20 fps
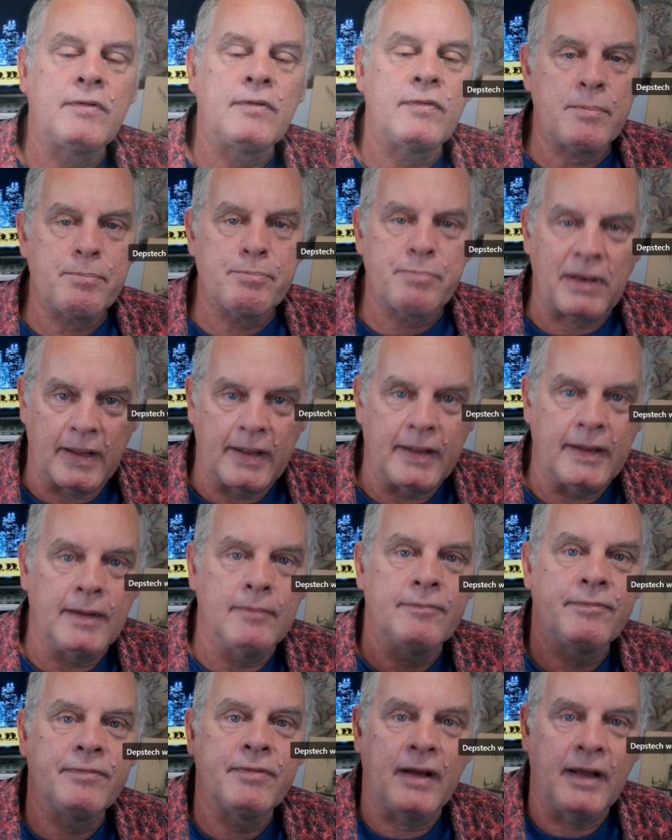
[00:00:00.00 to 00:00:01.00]
blame
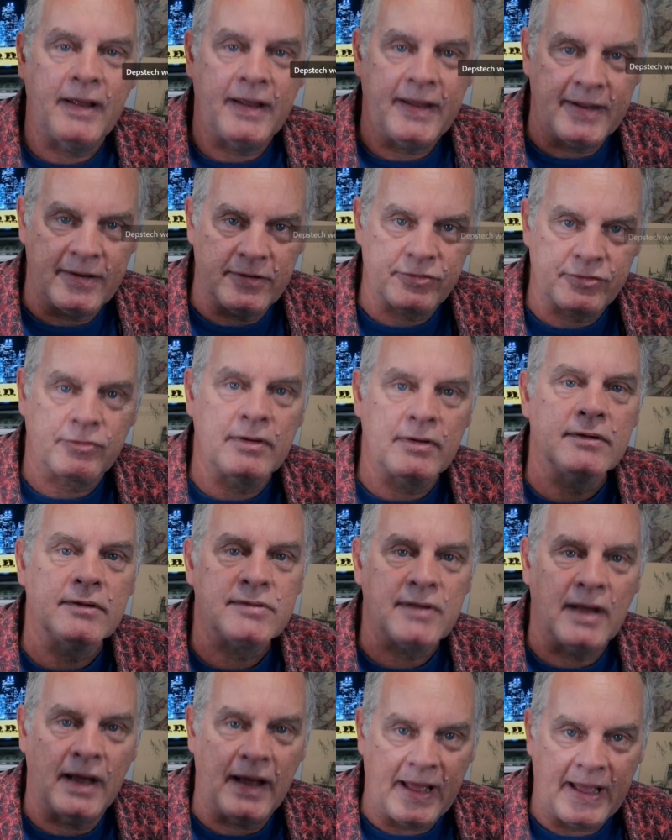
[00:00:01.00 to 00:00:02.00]
for Israel's
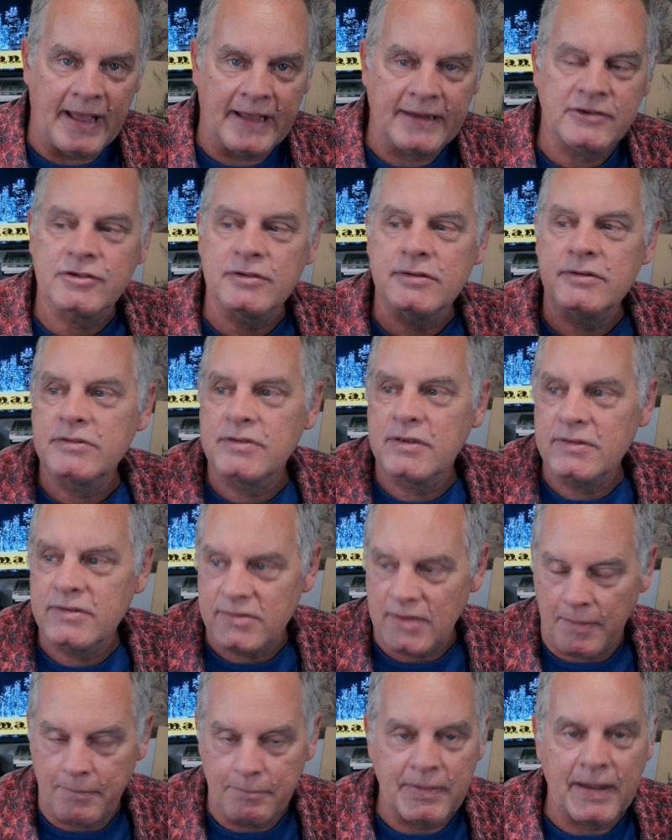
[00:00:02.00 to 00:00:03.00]
actions to
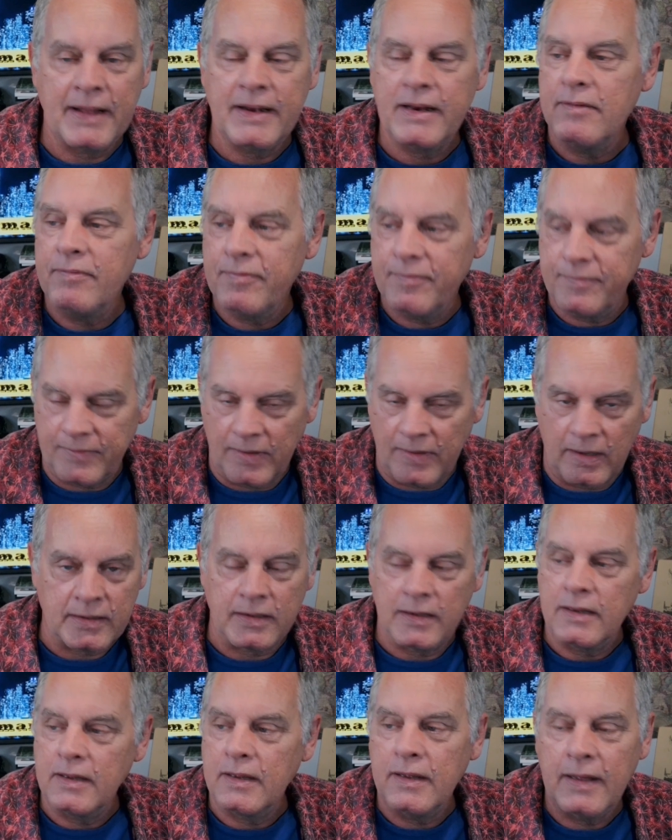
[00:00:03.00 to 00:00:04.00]
somebody
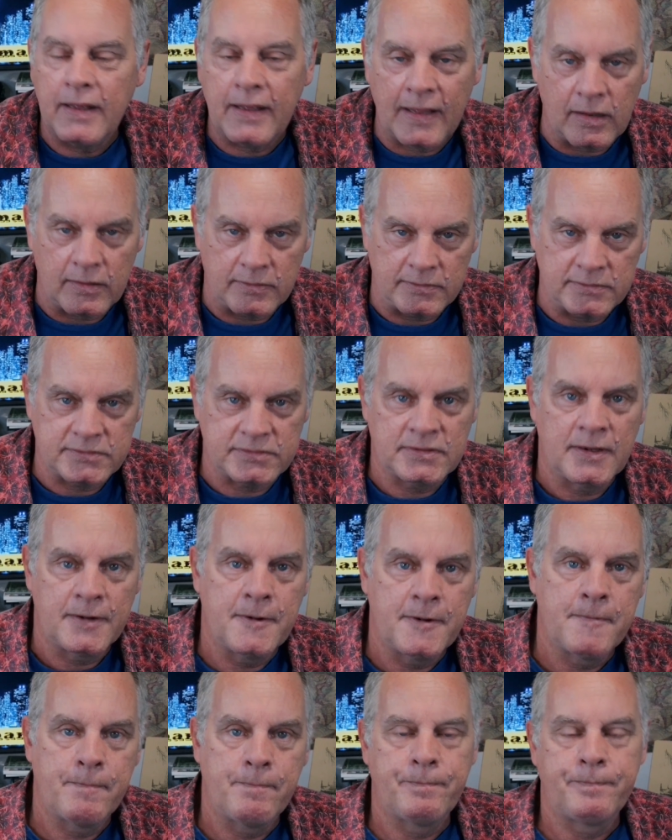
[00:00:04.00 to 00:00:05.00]
fucking else.
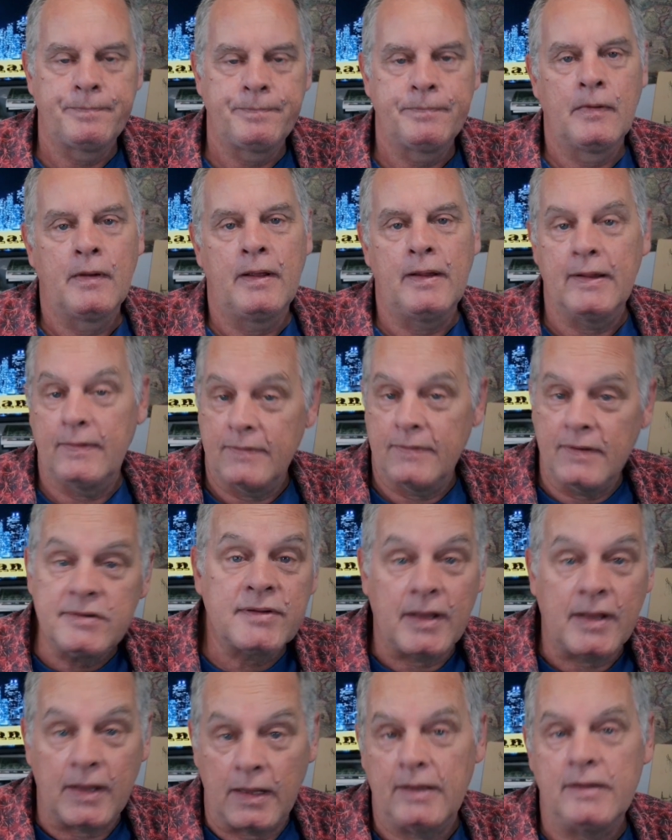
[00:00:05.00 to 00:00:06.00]
In this
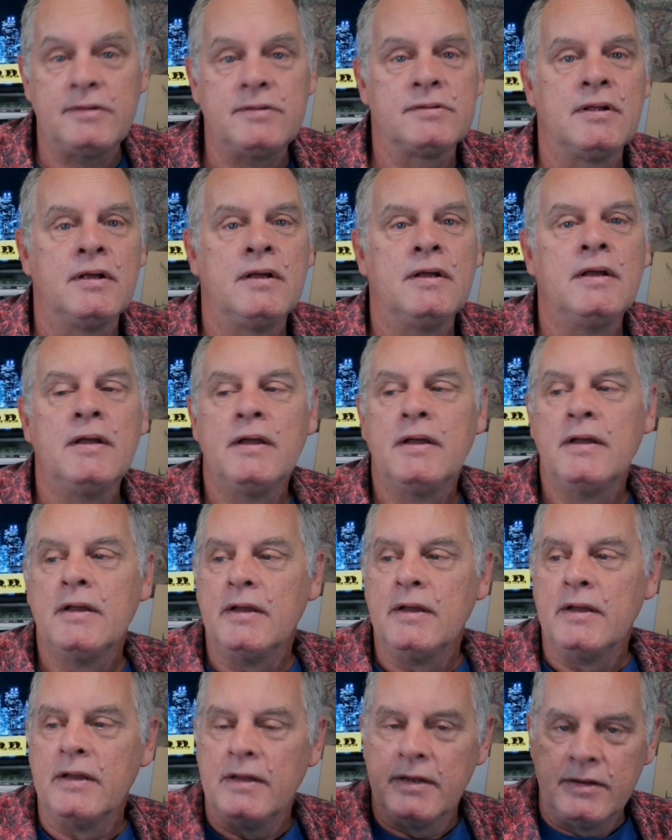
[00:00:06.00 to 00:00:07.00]
case,
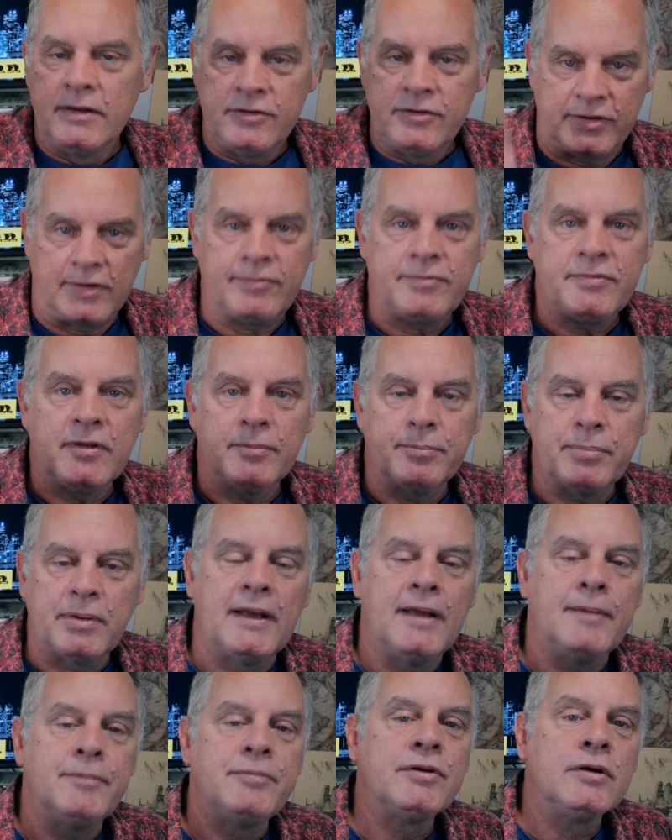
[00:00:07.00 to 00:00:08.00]
shift the
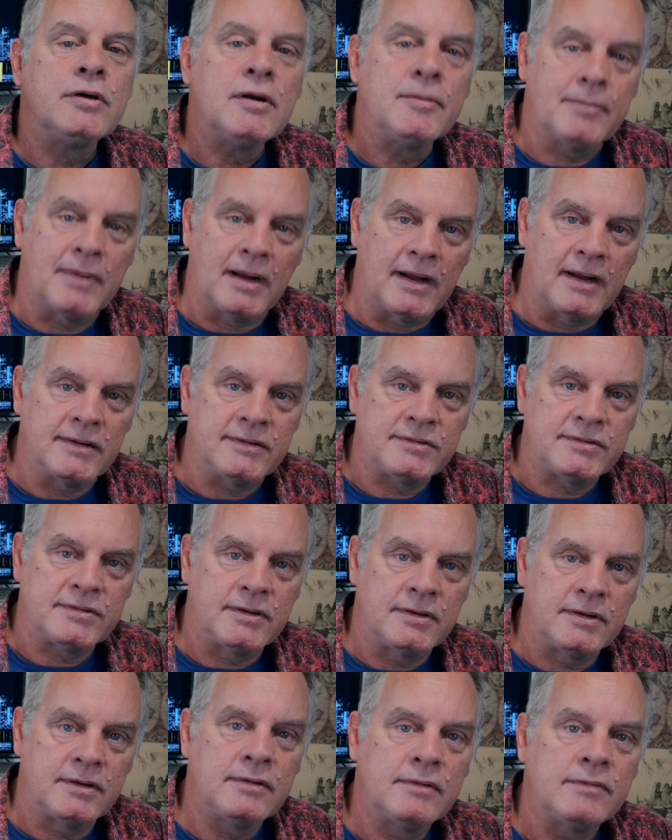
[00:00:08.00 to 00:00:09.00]
blame to Hamas
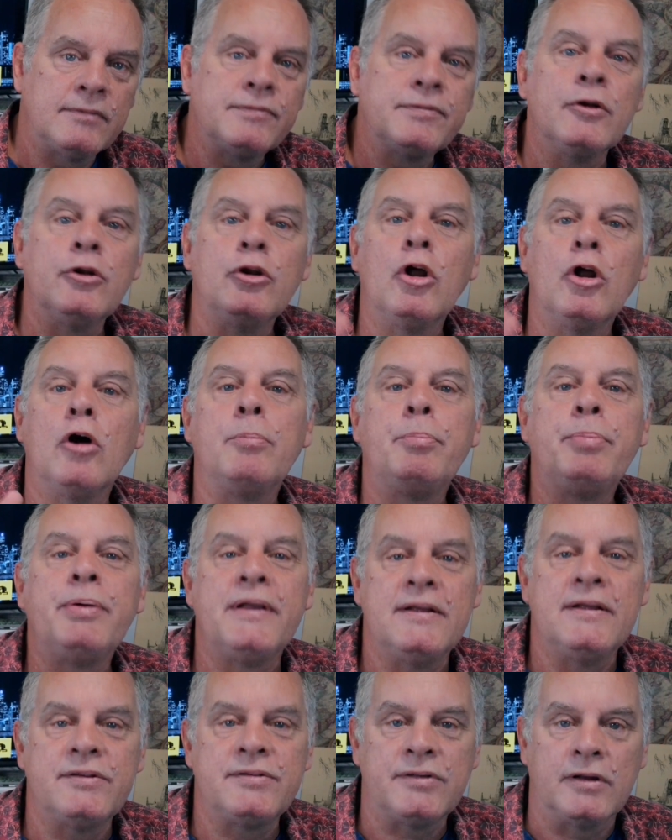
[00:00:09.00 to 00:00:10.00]
for no
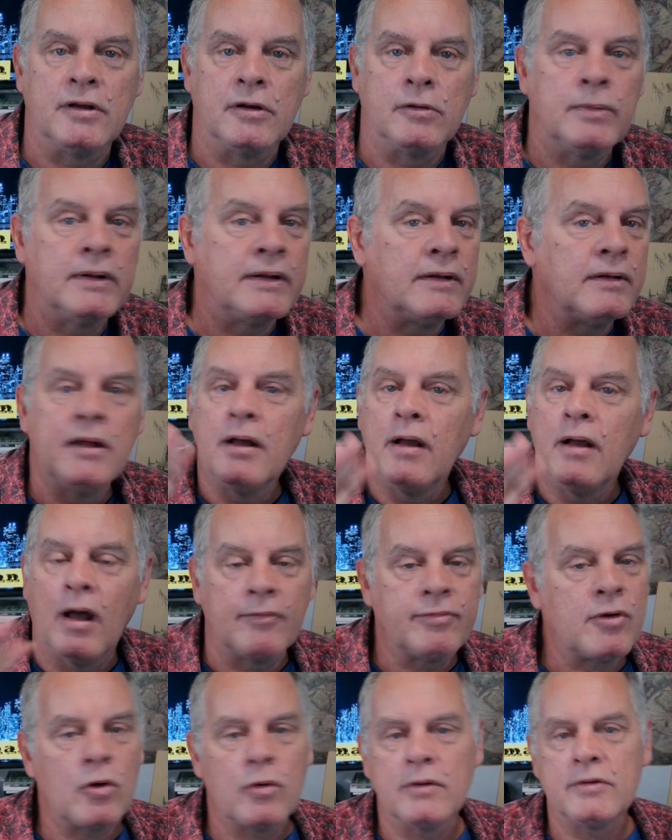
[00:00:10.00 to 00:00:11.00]
peace deal. When, of
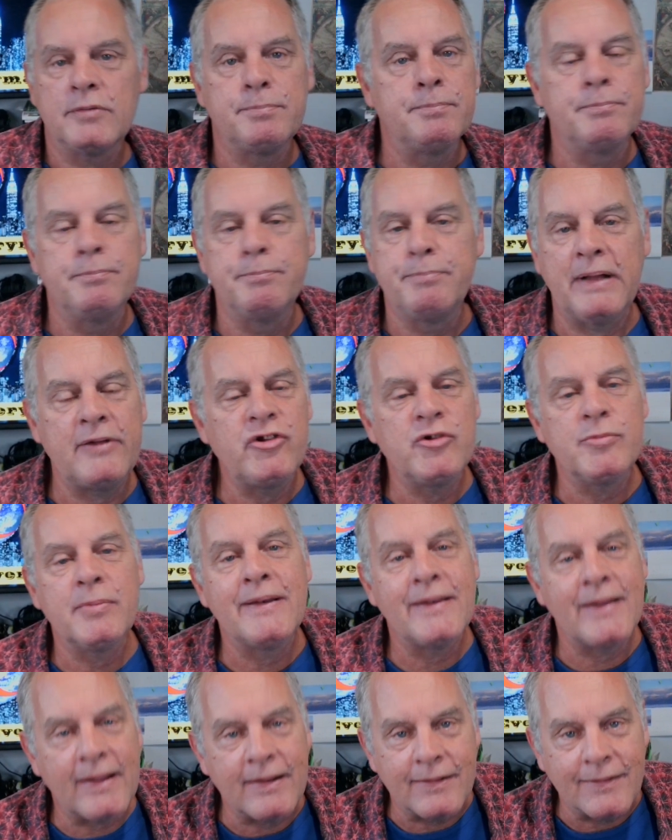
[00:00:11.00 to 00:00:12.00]
course,
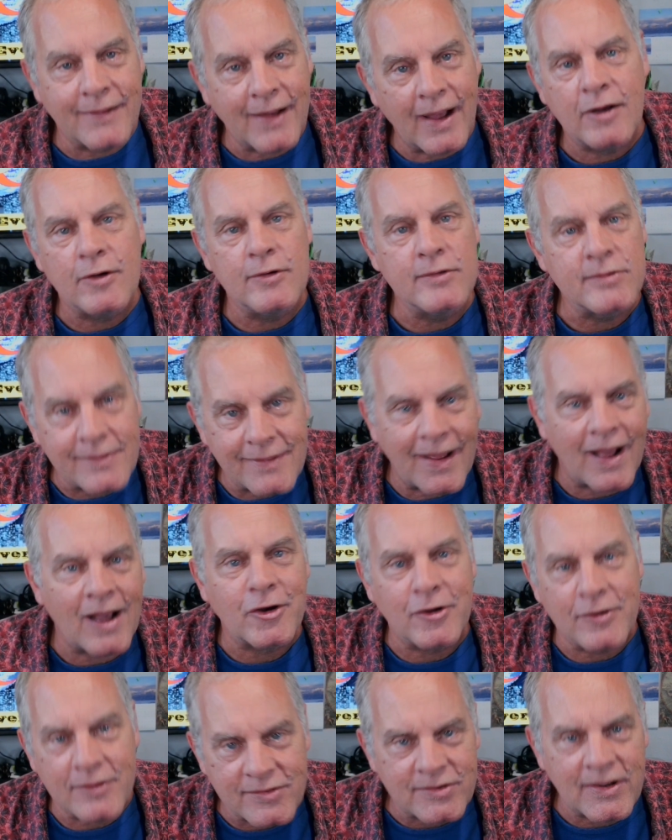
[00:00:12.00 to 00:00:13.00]
Benjamin Netanyahu's not
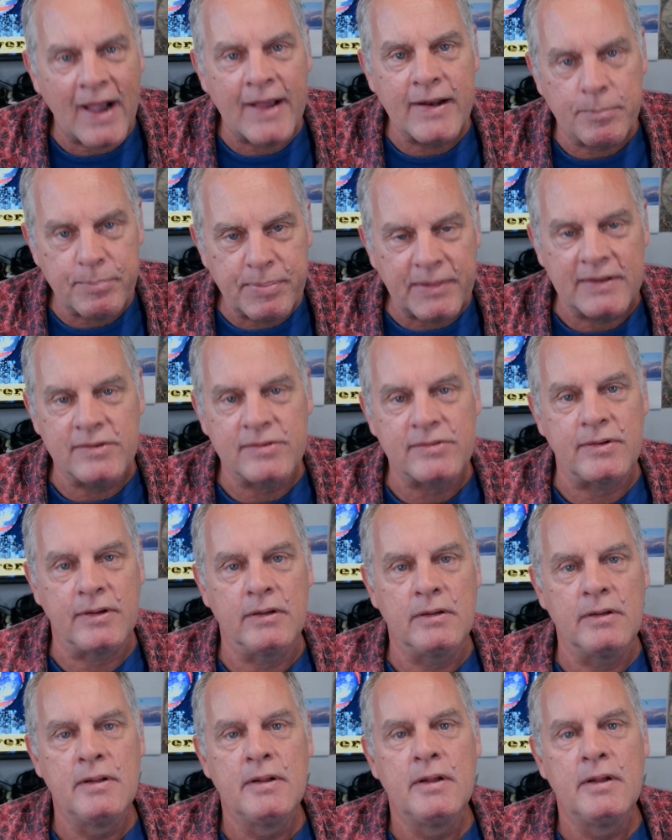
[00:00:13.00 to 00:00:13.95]
going to sign a peace deal